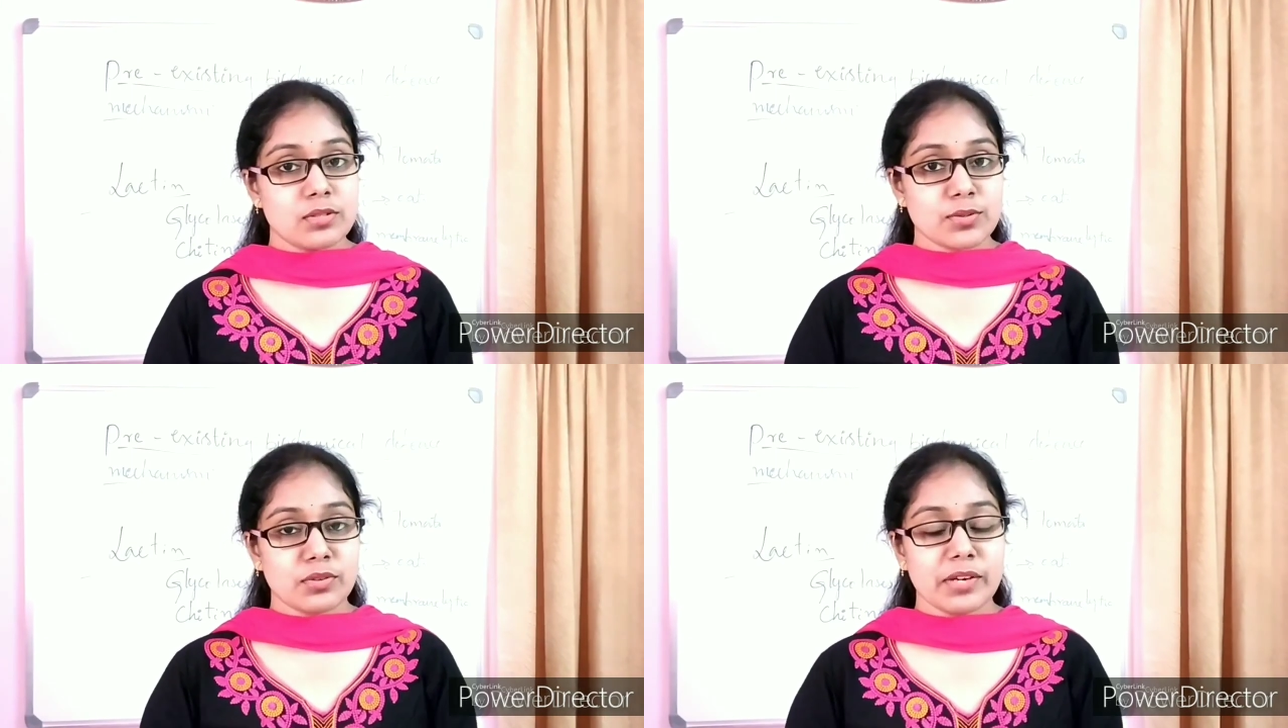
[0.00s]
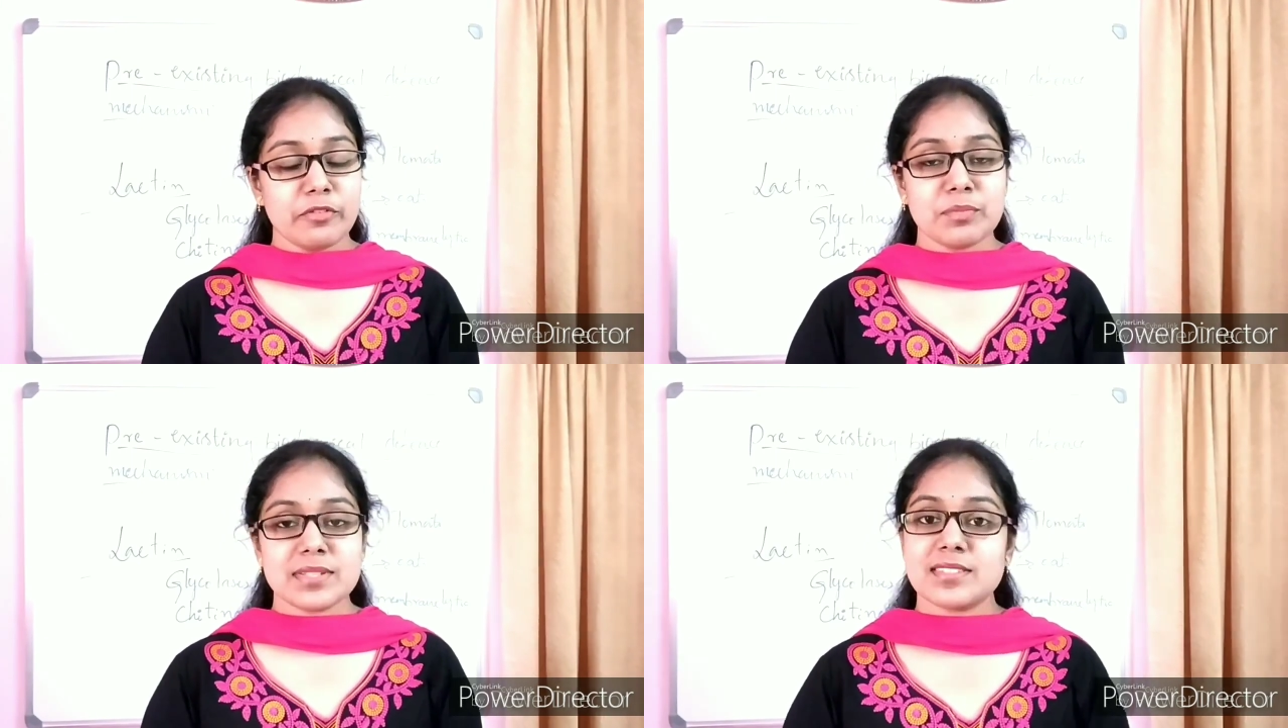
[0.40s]
Also
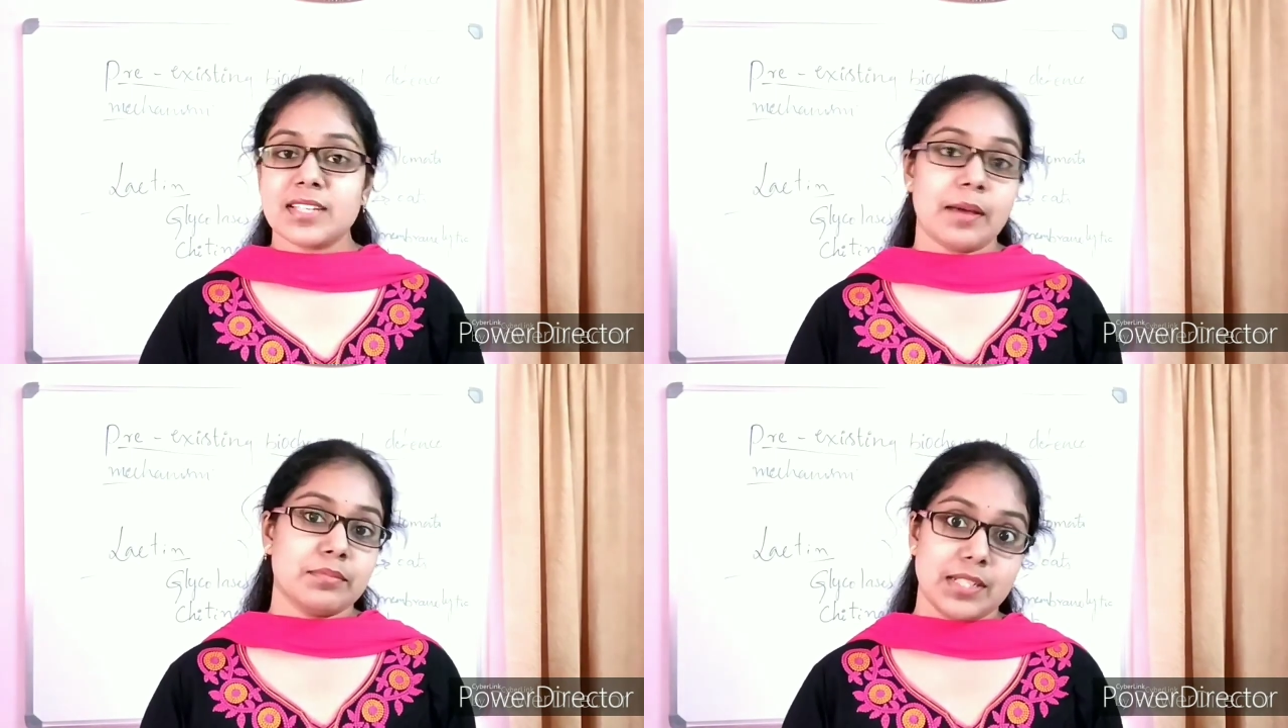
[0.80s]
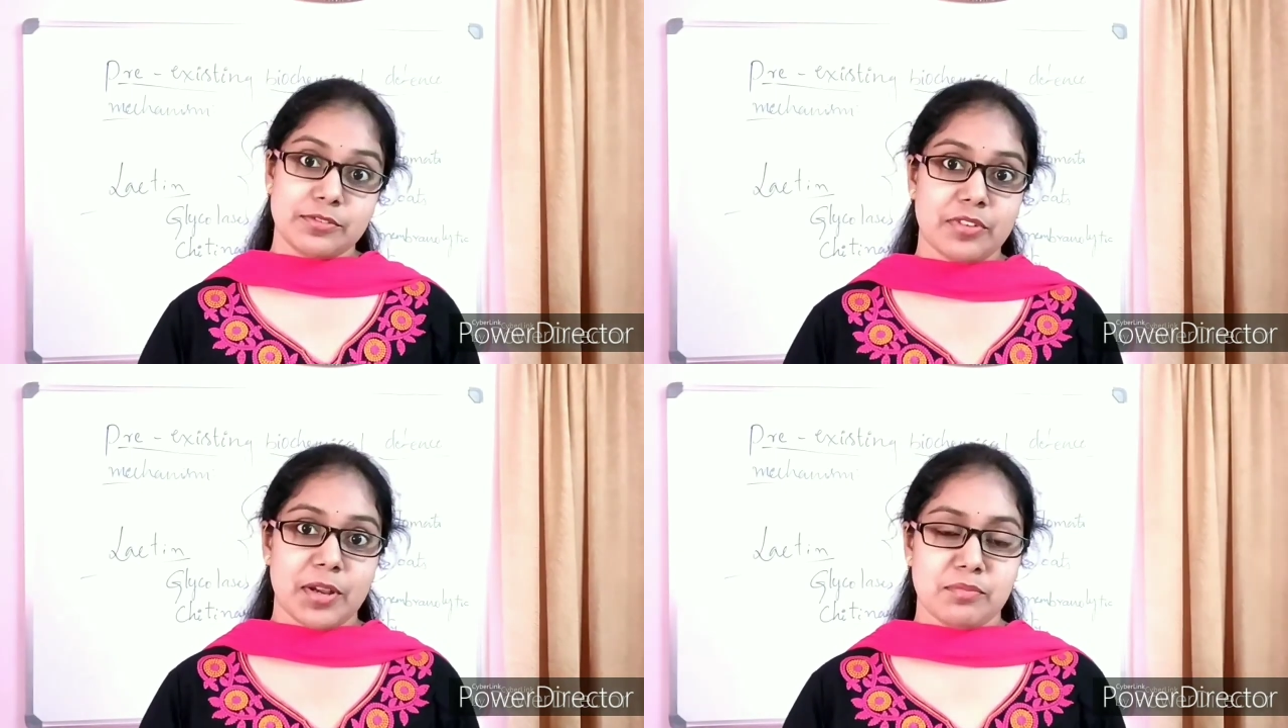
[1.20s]
never miss an
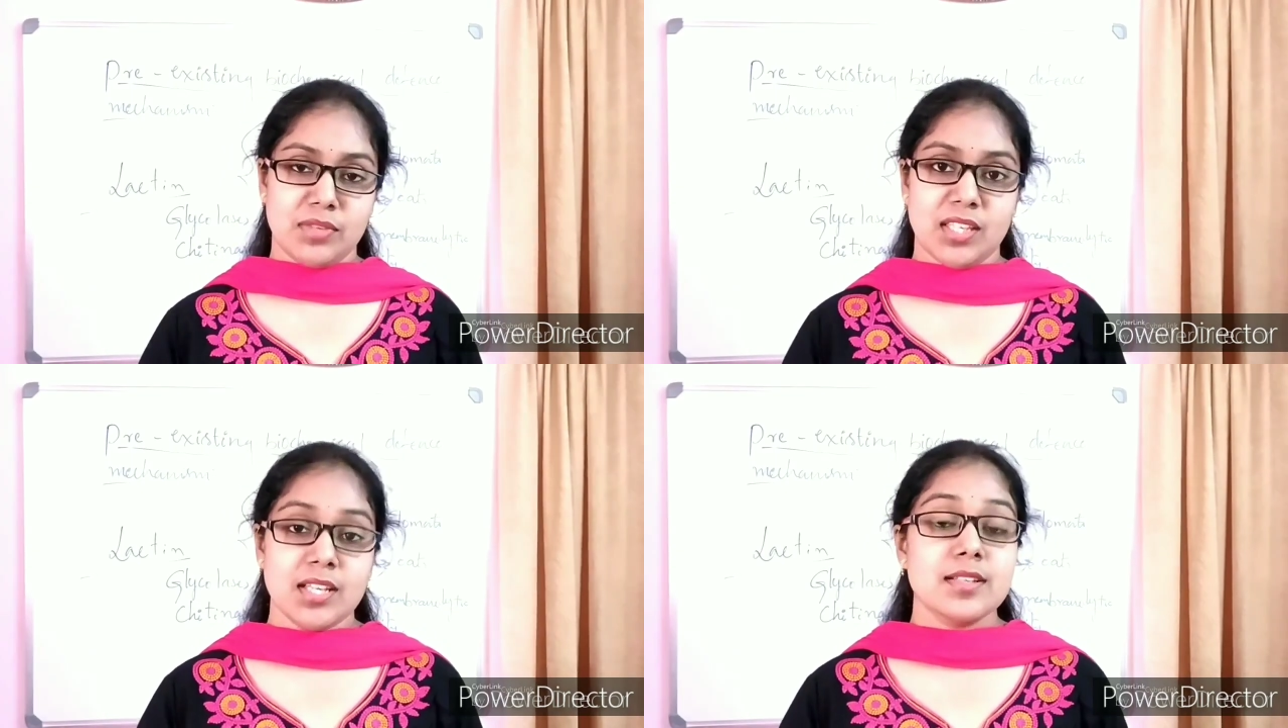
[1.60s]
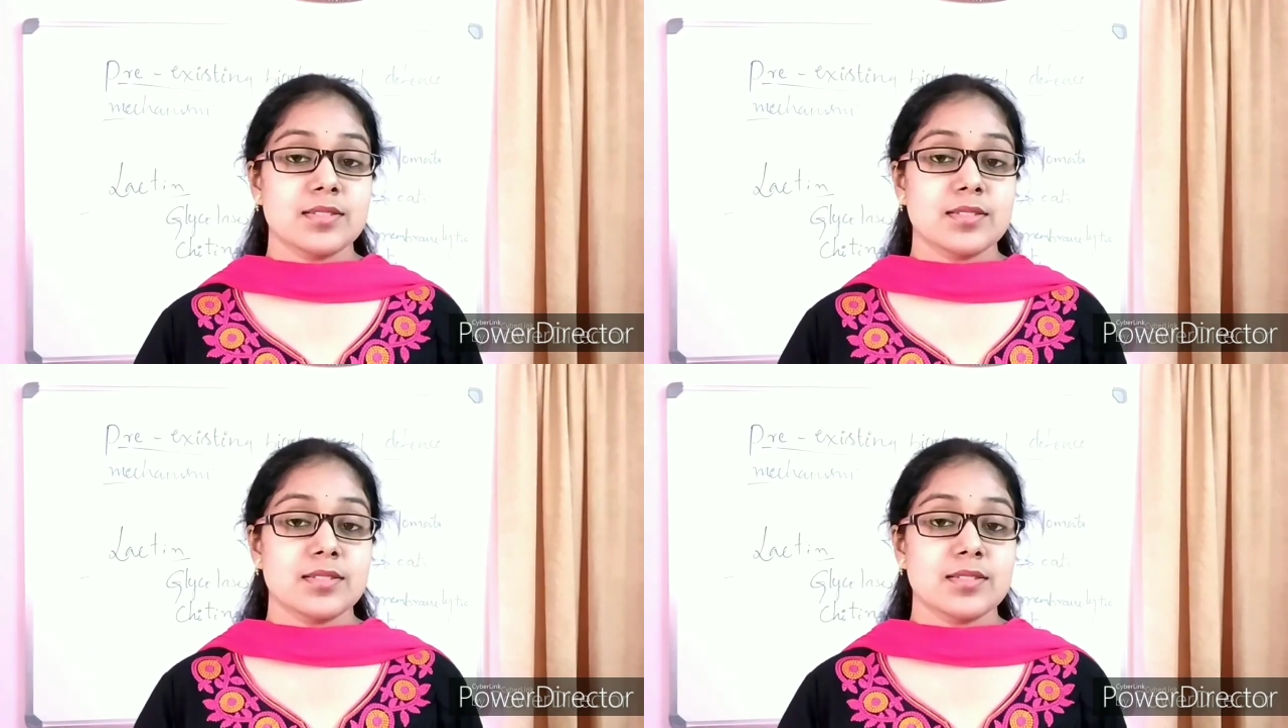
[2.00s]
update from me.